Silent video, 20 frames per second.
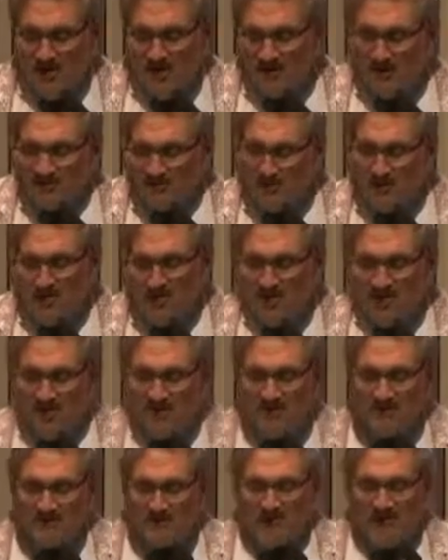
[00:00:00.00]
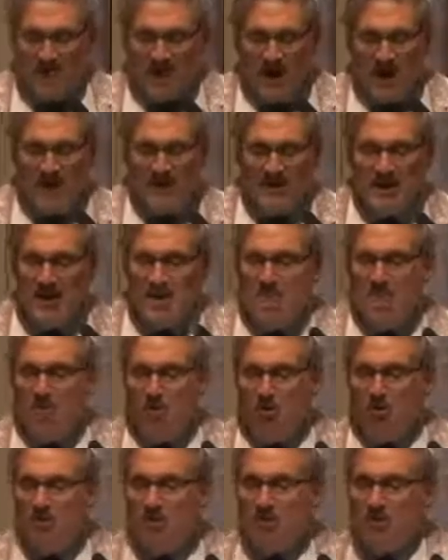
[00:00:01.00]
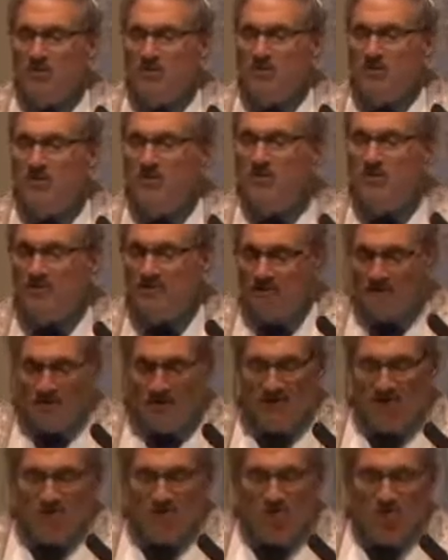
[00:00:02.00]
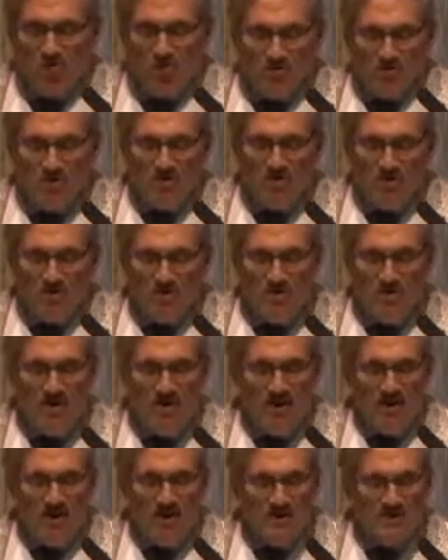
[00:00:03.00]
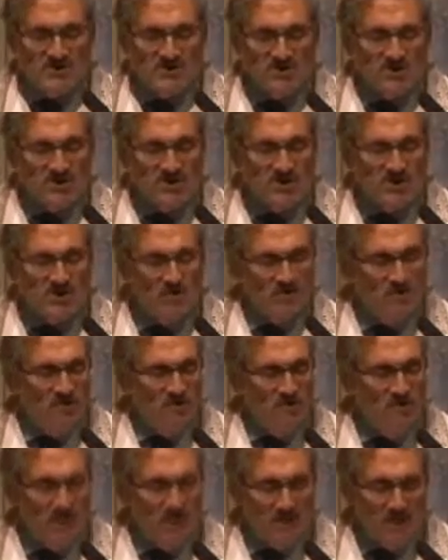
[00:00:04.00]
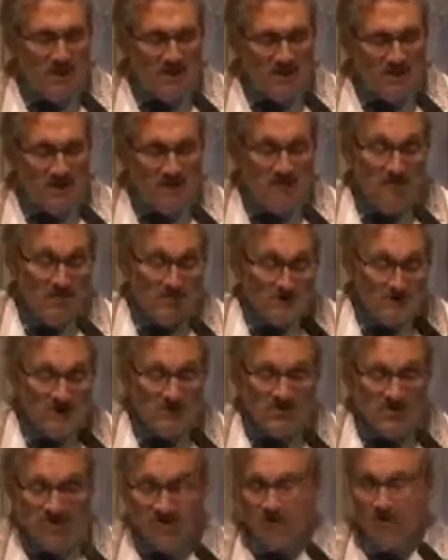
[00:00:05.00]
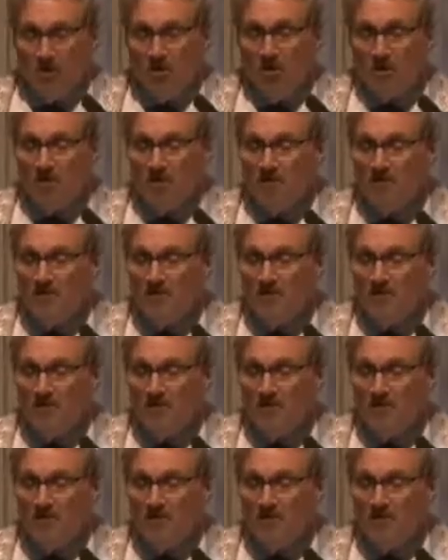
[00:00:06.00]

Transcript: During that defining moment, we learned the essence of humanity because someone